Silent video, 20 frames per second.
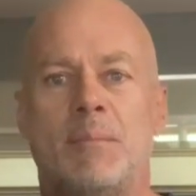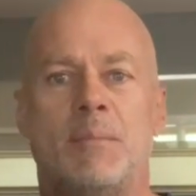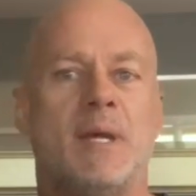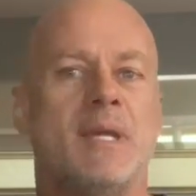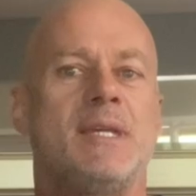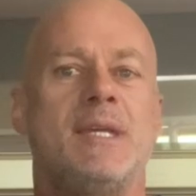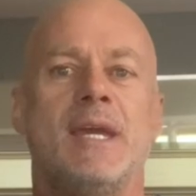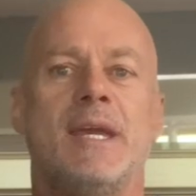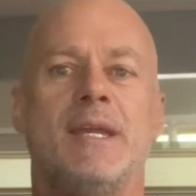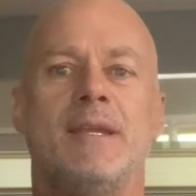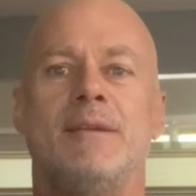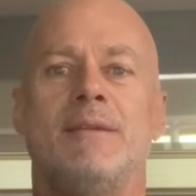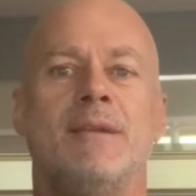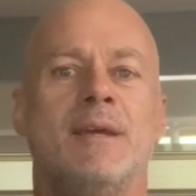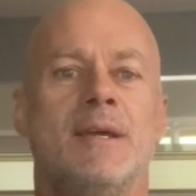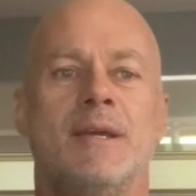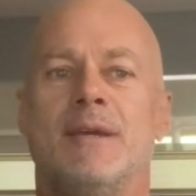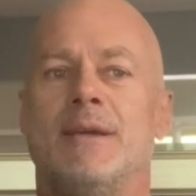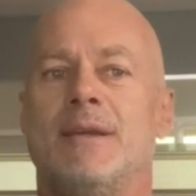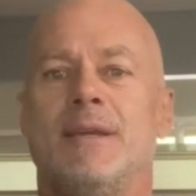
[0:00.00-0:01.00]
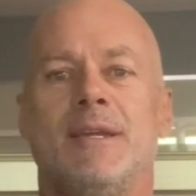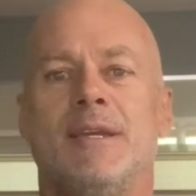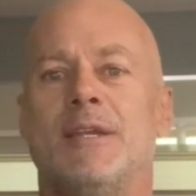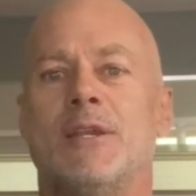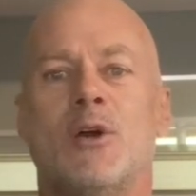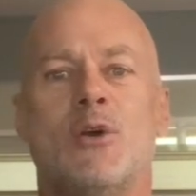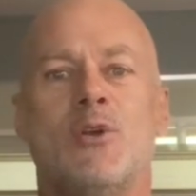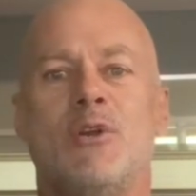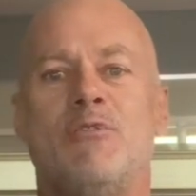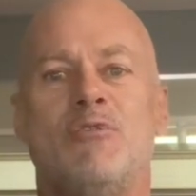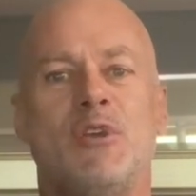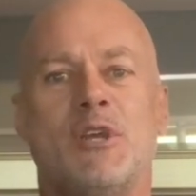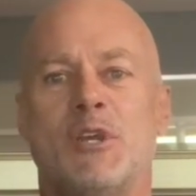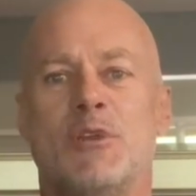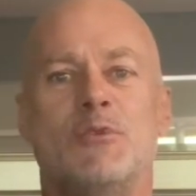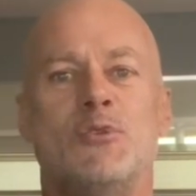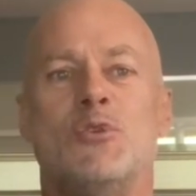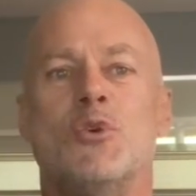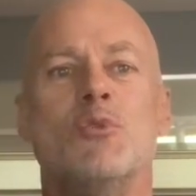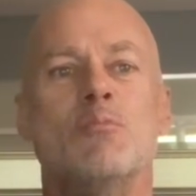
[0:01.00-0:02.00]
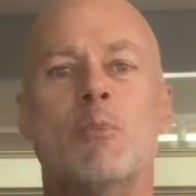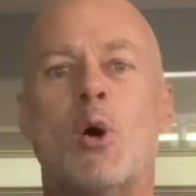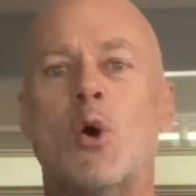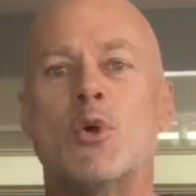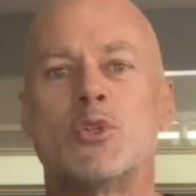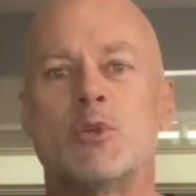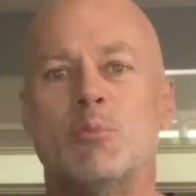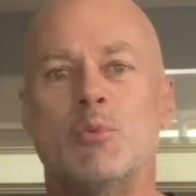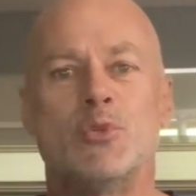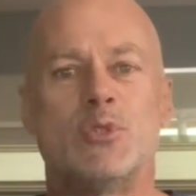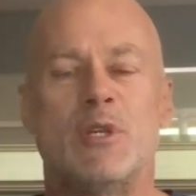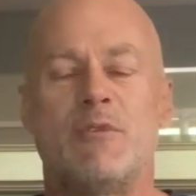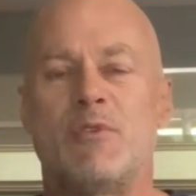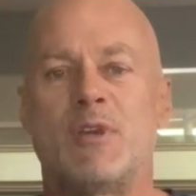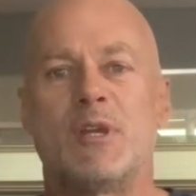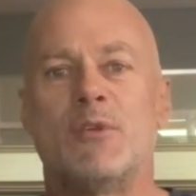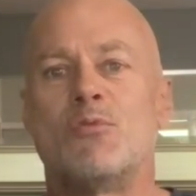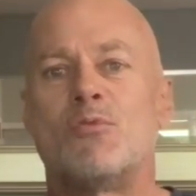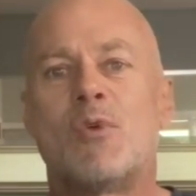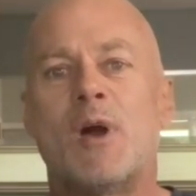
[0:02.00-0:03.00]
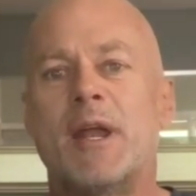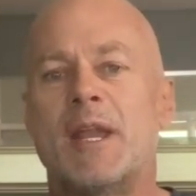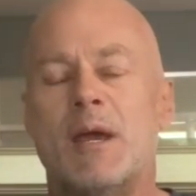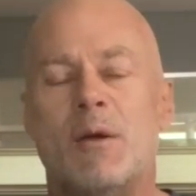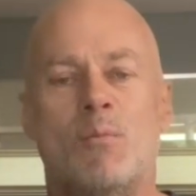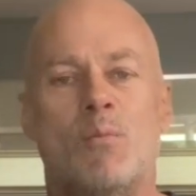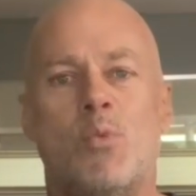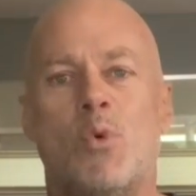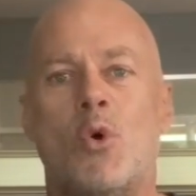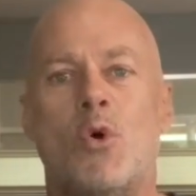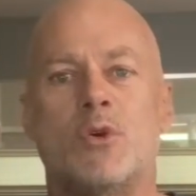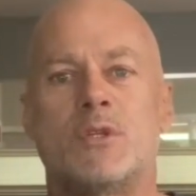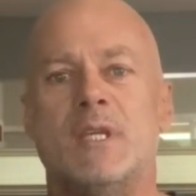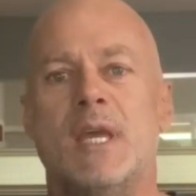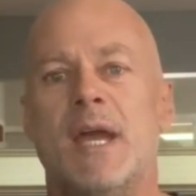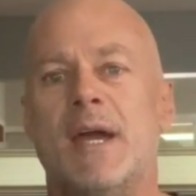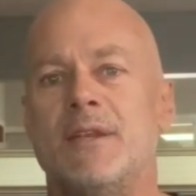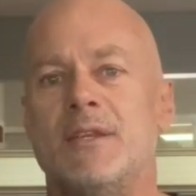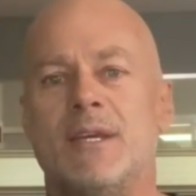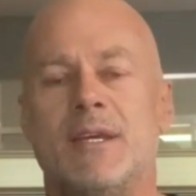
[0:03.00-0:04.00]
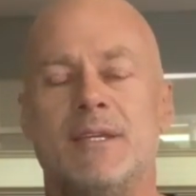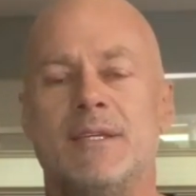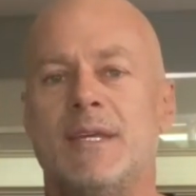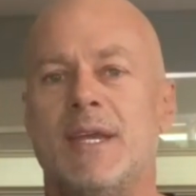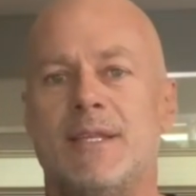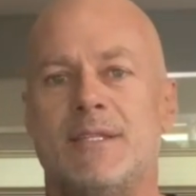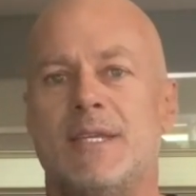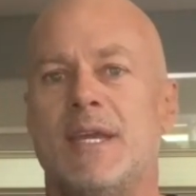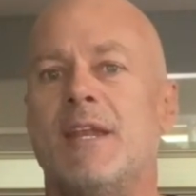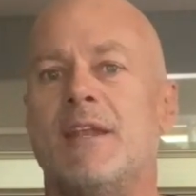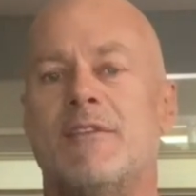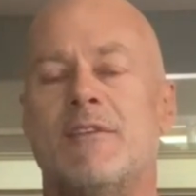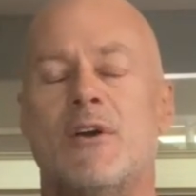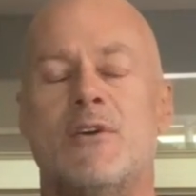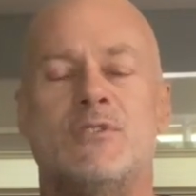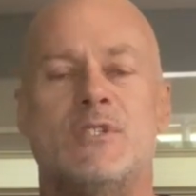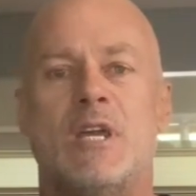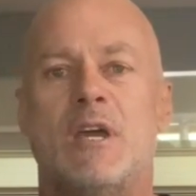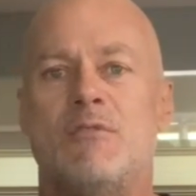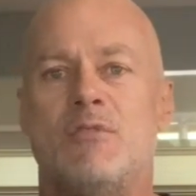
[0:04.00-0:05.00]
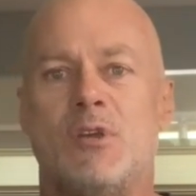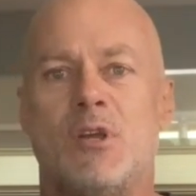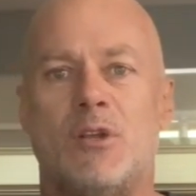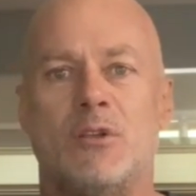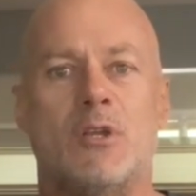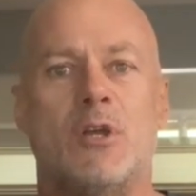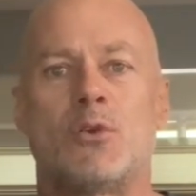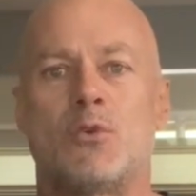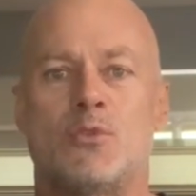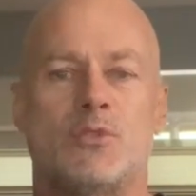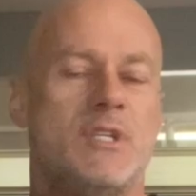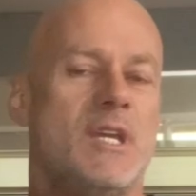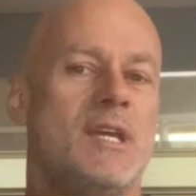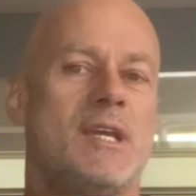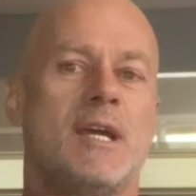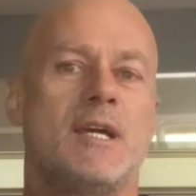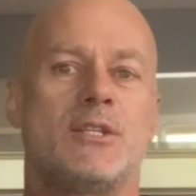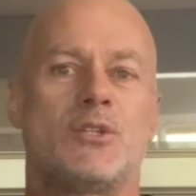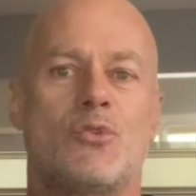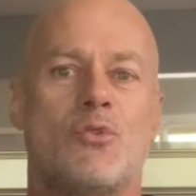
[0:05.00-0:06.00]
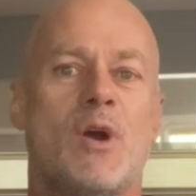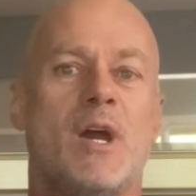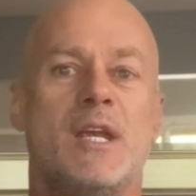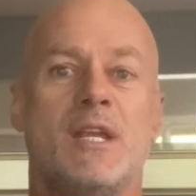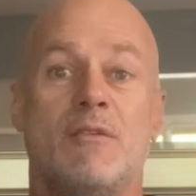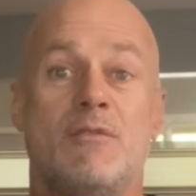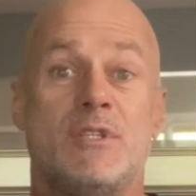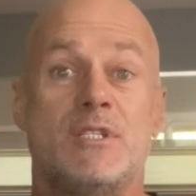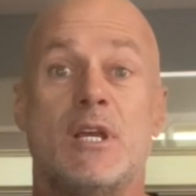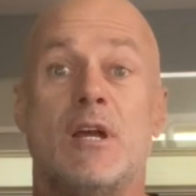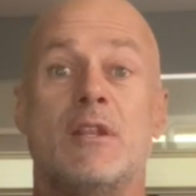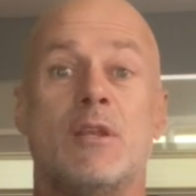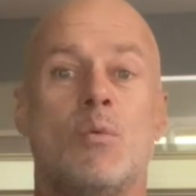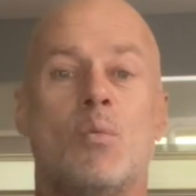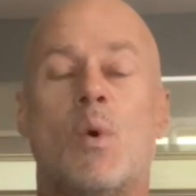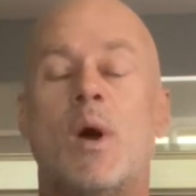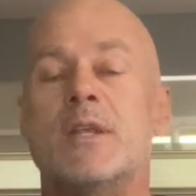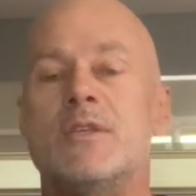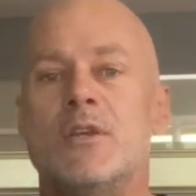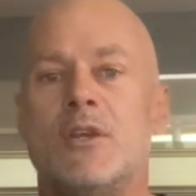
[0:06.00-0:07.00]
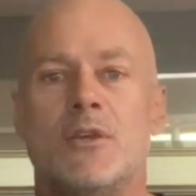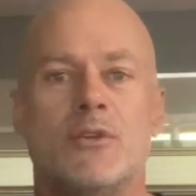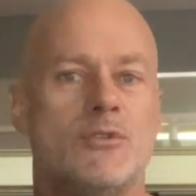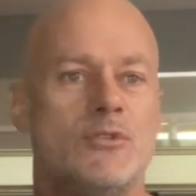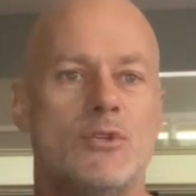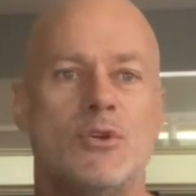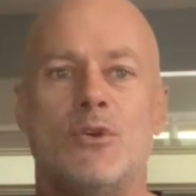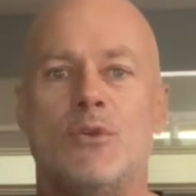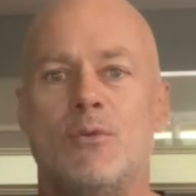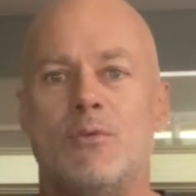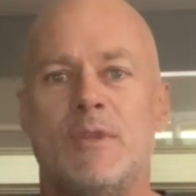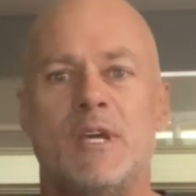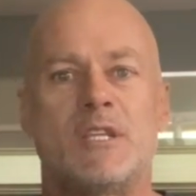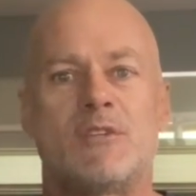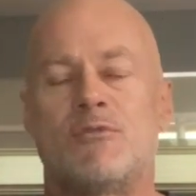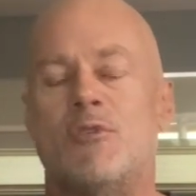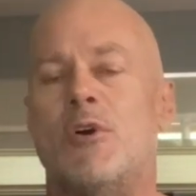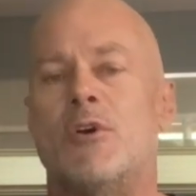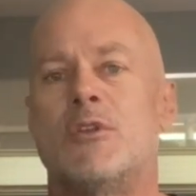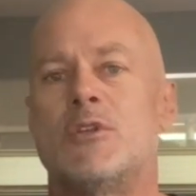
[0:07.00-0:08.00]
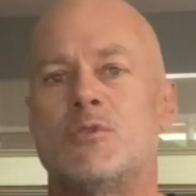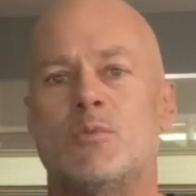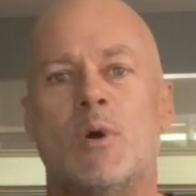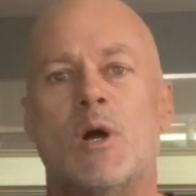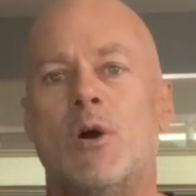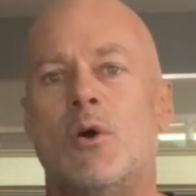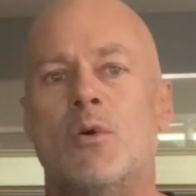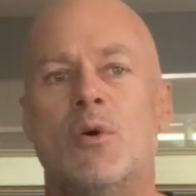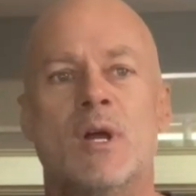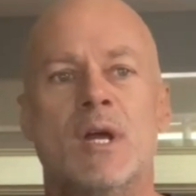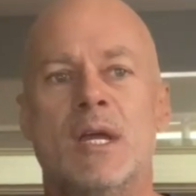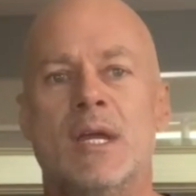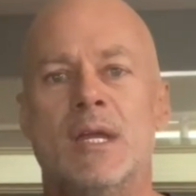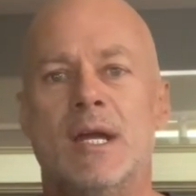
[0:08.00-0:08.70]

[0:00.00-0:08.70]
Again, you know, if you can do multiples, if you can run up and walk down, you can get 10 of those out. If you've got a local staircase, great. If it's only one you can do, that's fine as well.